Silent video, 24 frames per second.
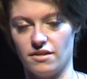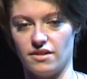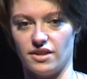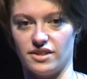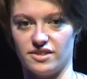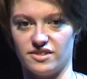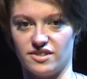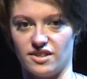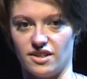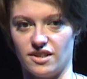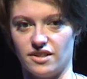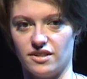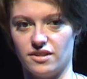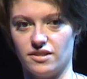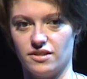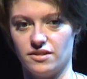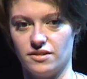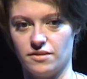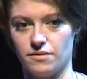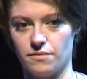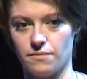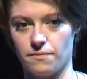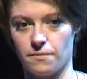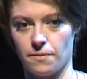they say.
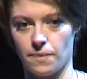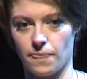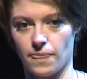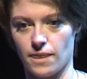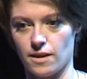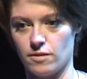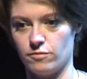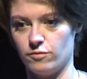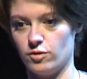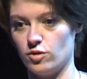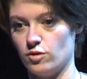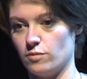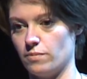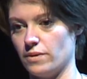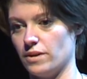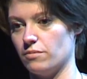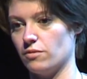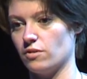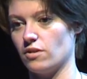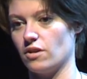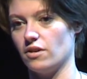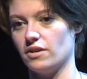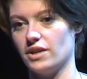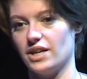Poor
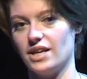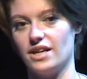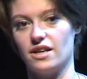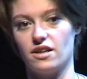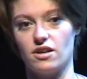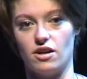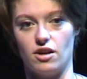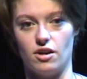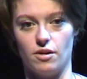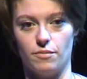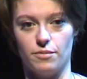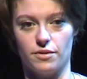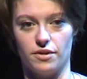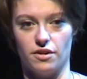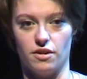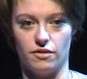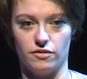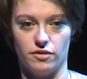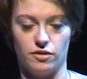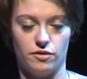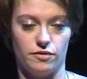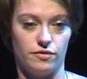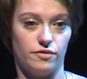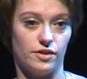people can't eat
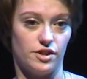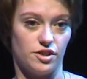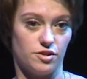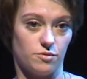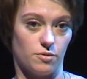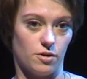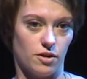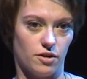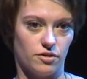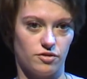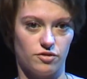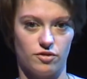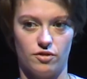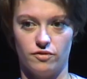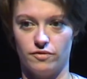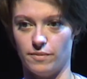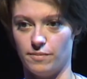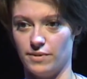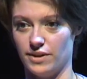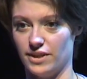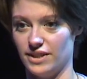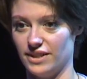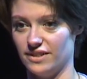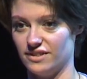carbonara or feijoada or
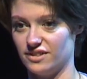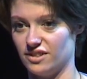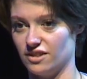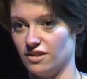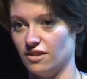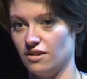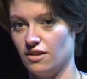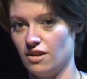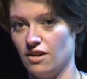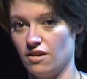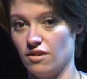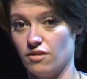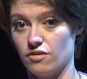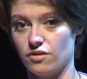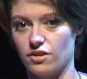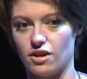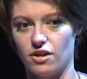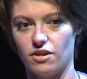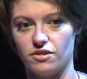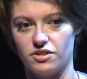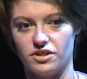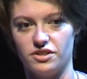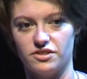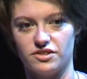ribollita. On the
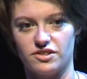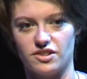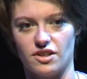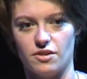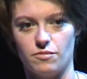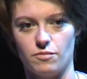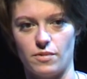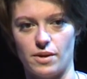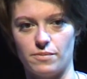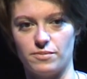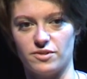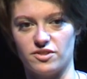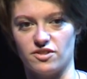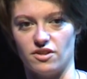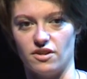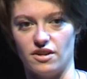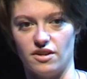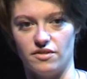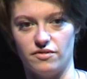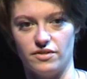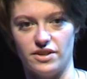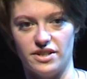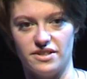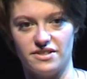Guardian's own website,
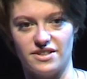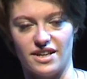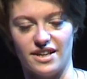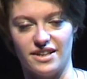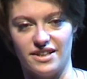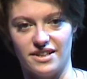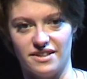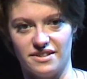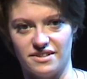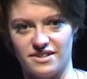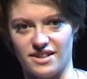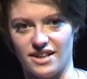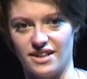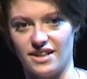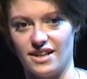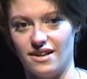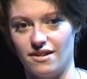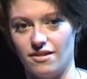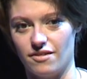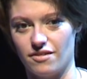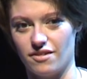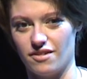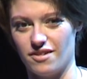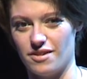I read day in, day
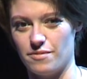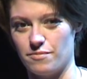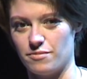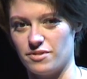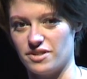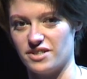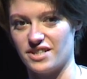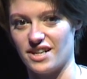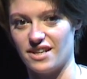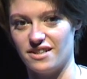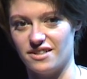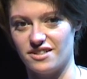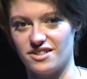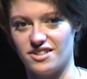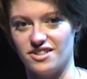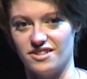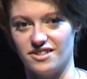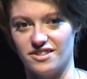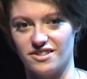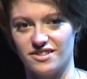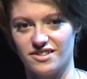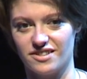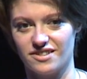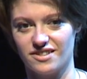out that I'm
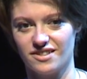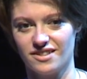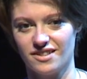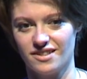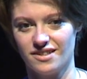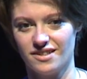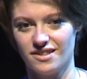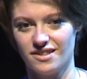pretentious